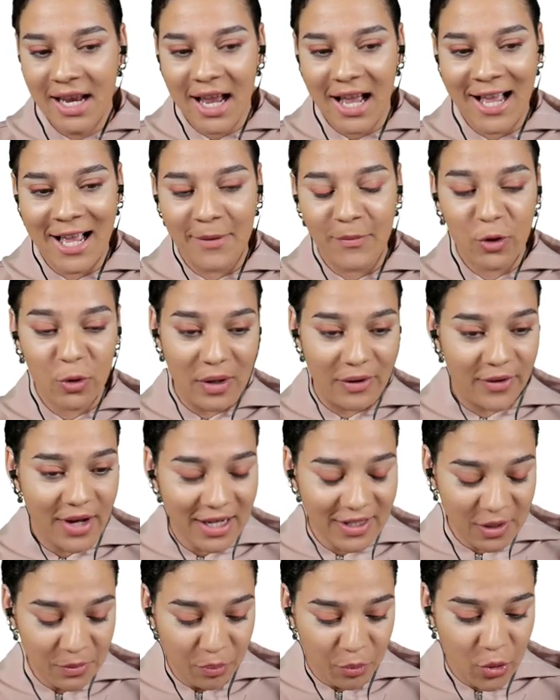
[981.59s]
Um, so I've
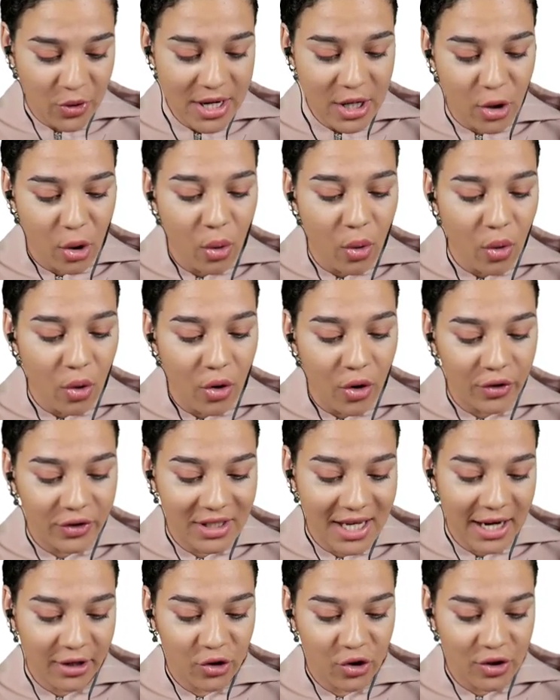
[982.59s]
got some pretty cool
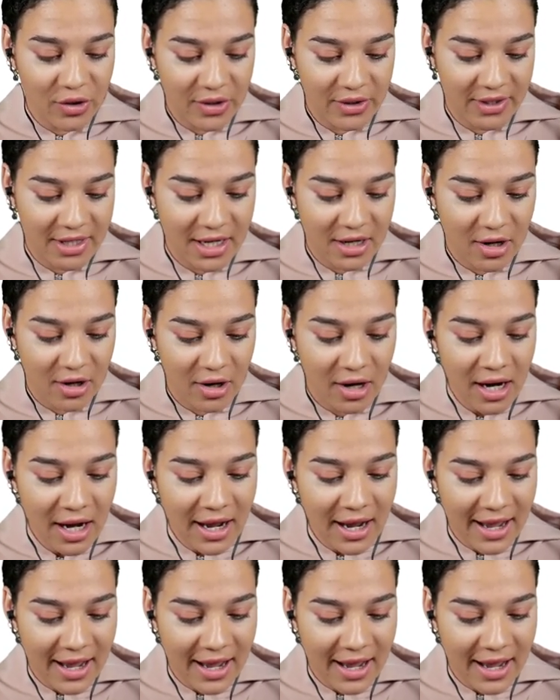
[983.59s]
textures here.